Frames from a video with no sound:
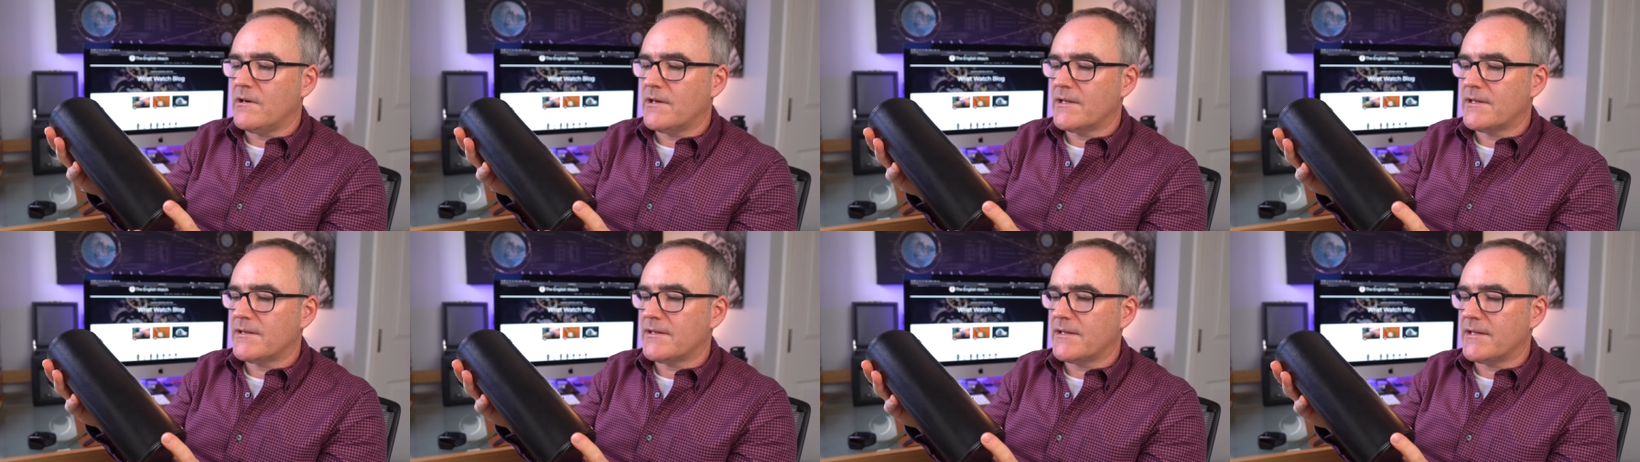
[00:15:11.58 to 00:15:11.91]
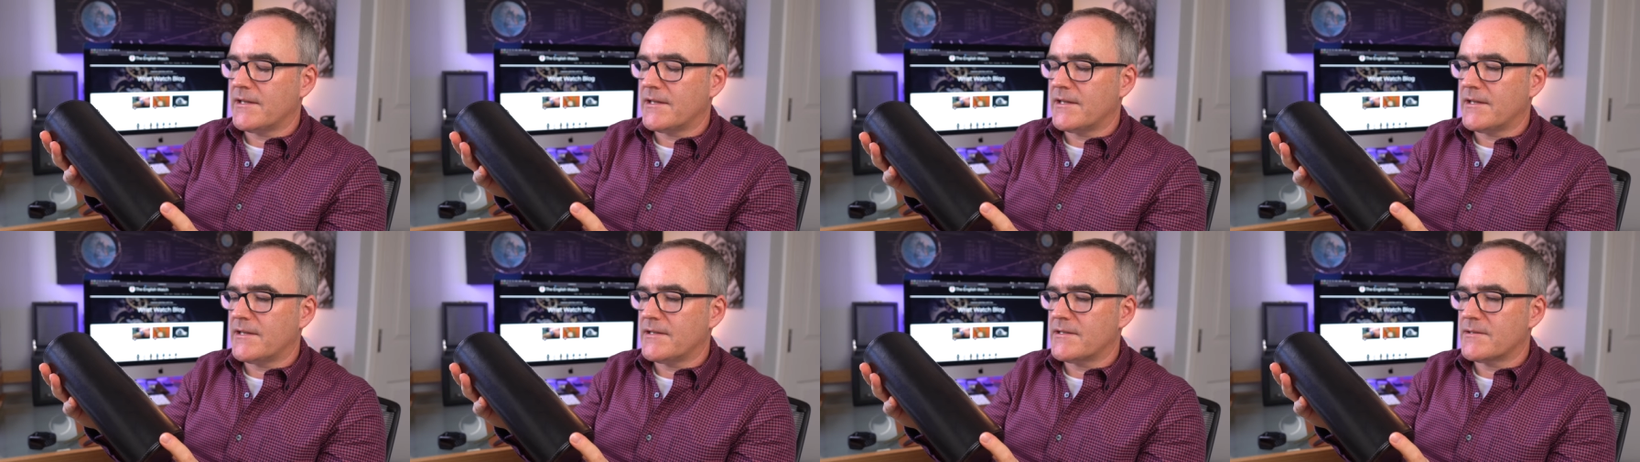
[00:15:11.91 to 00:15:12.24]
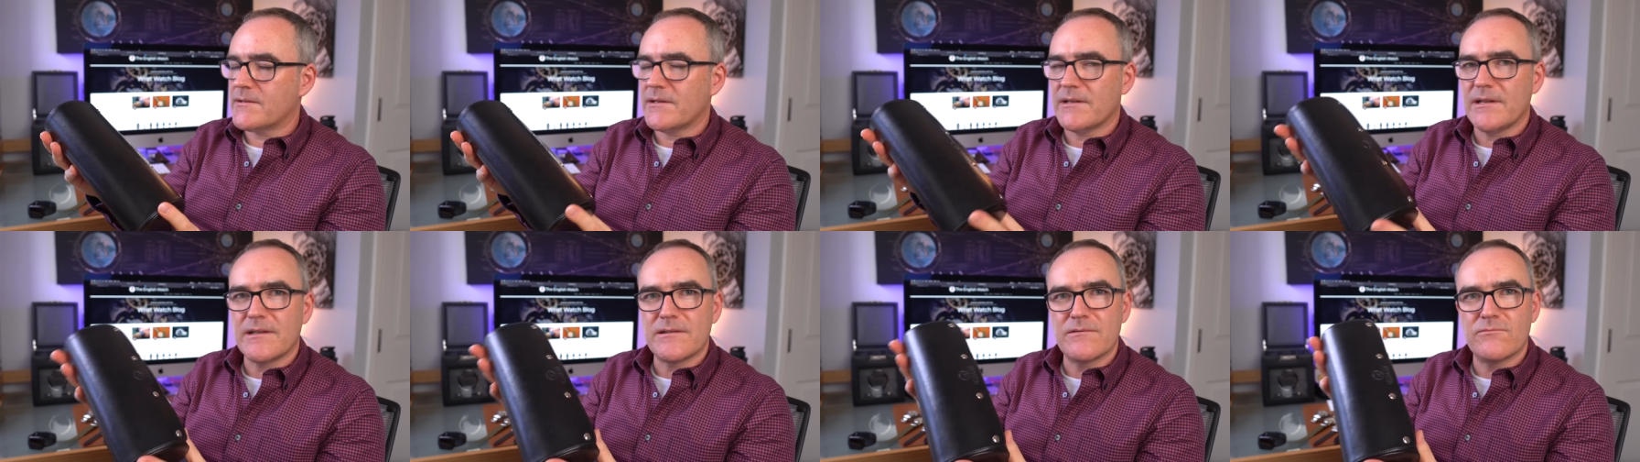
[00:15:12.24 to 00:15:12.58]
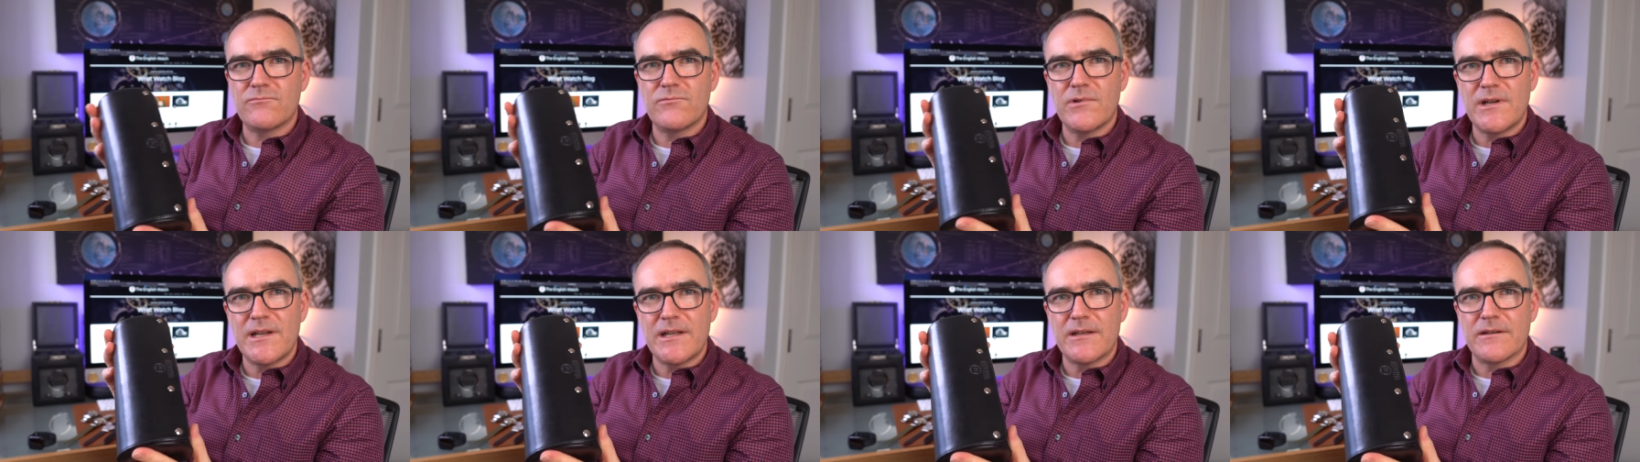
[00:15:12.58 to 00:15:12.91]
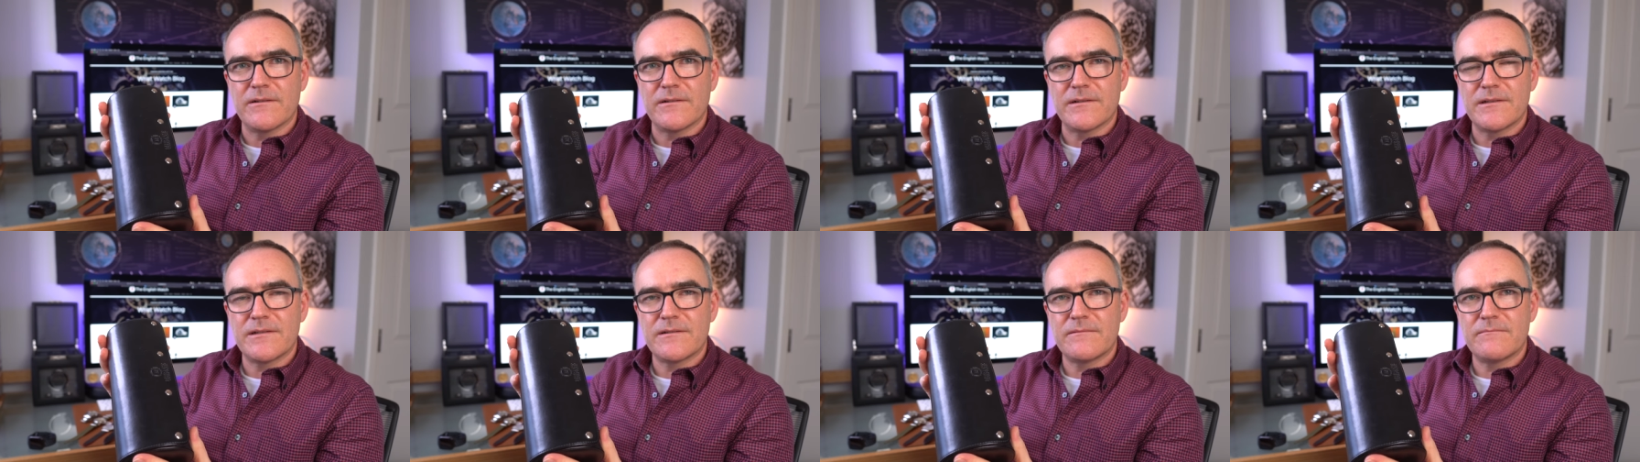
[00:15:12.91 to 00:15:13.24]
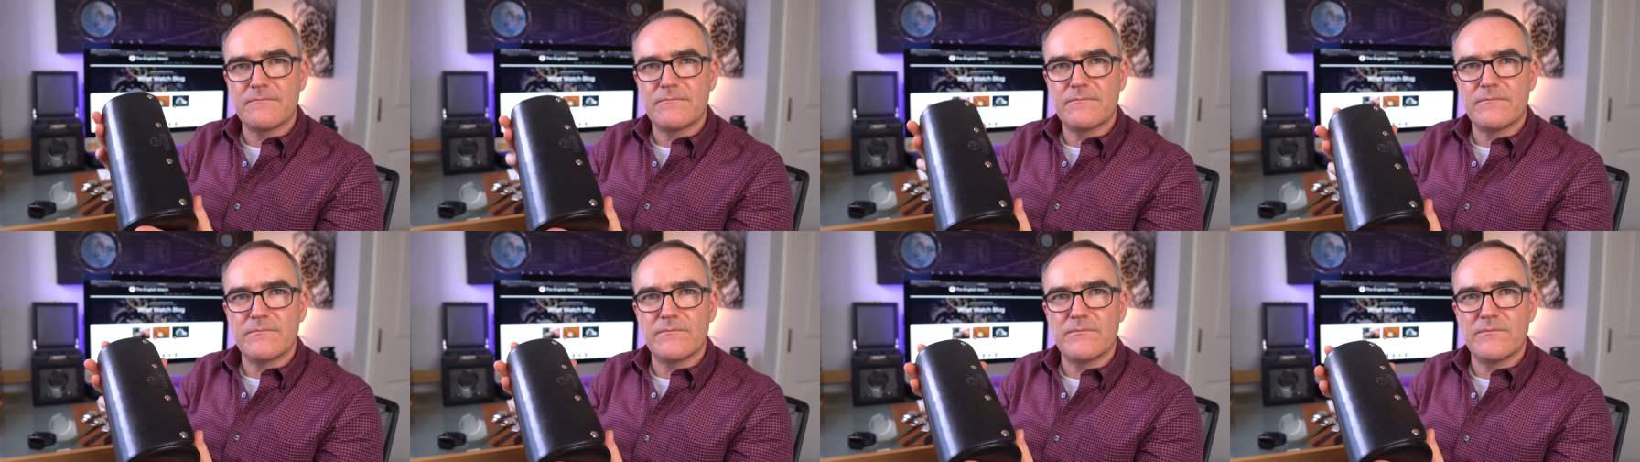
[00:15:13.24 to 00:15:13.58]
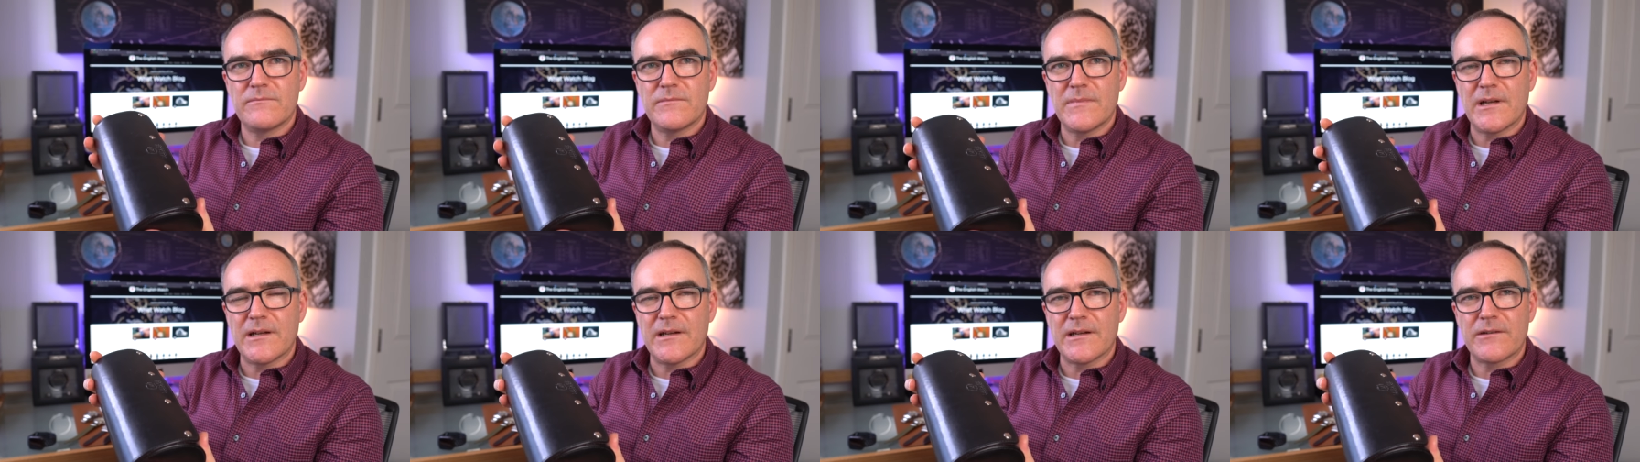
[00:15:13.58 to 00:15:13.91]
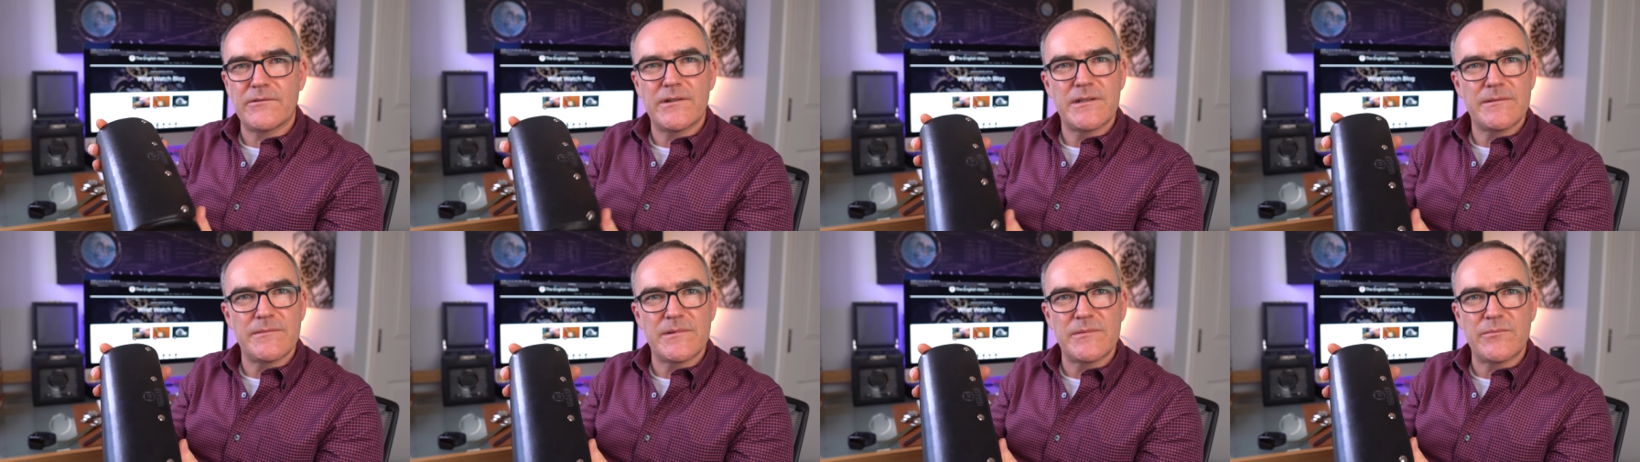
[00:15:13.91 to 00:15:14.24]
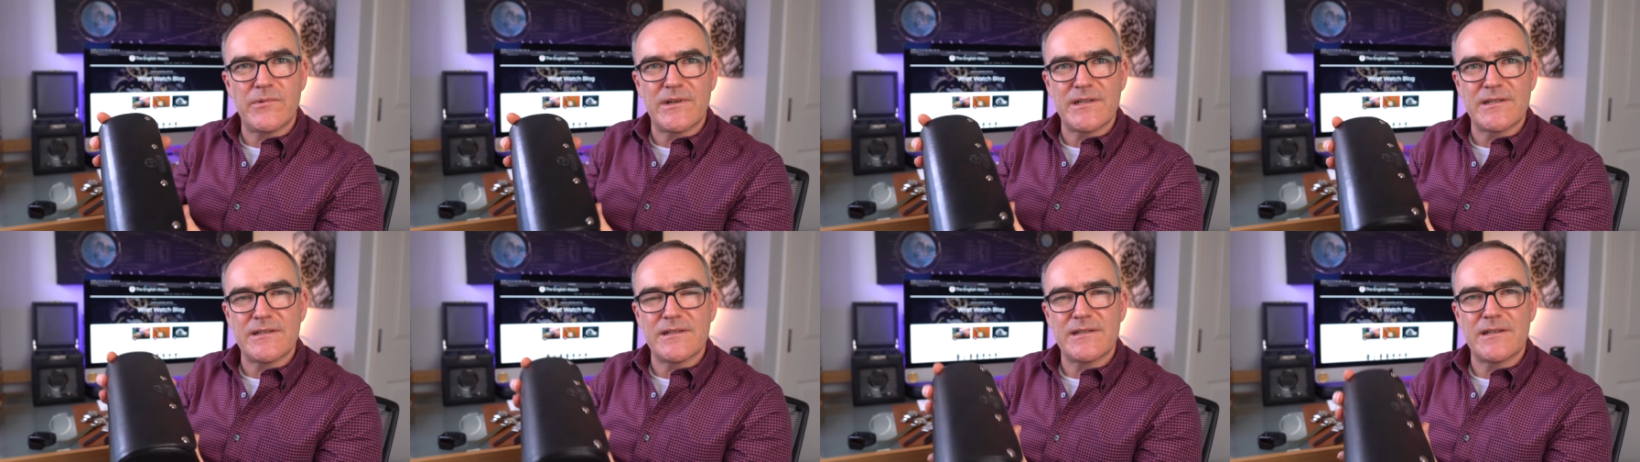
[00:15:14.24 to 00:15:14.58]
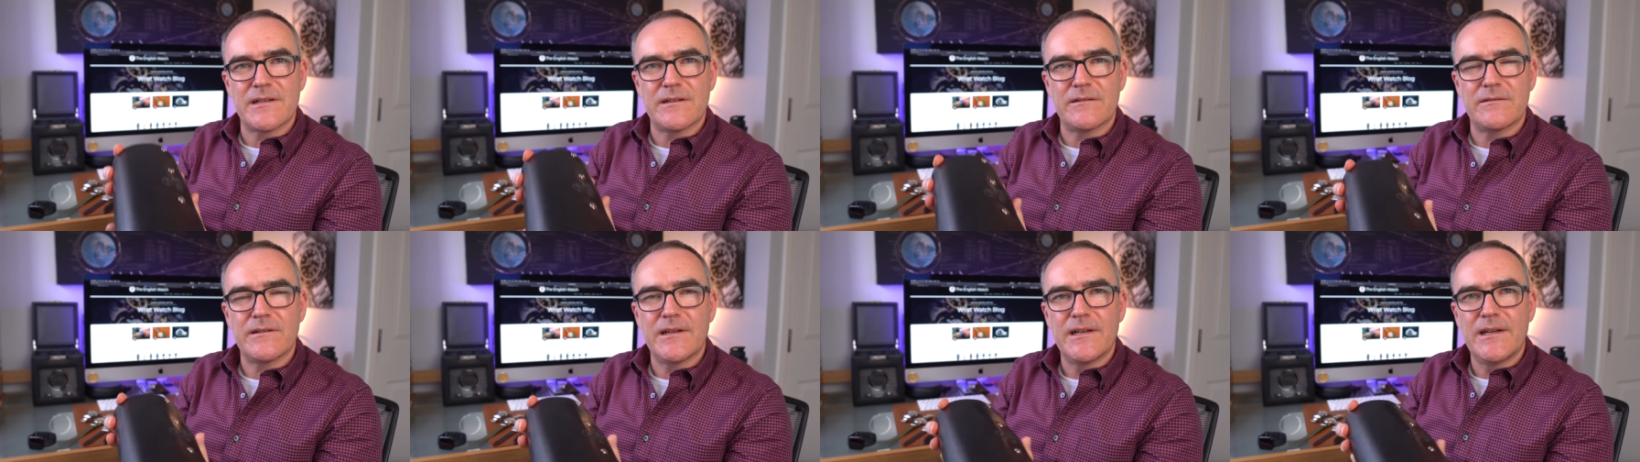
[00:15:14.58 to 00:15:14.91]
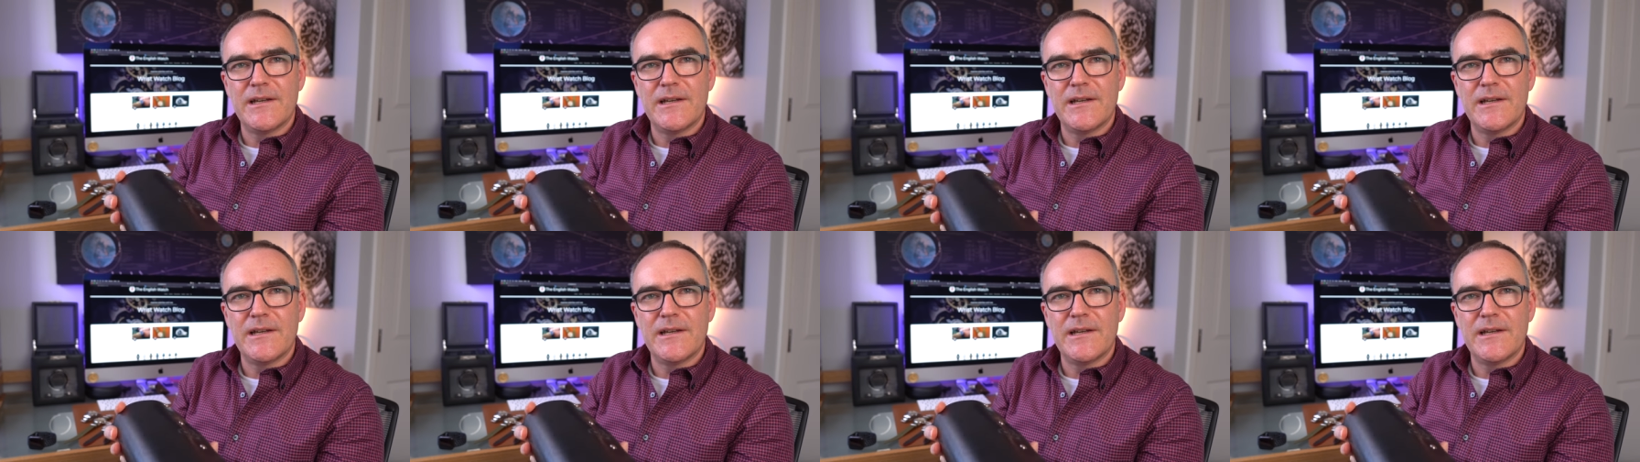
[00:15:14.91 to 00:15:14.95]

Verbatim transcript: I think is is a really good uh, Christmas present so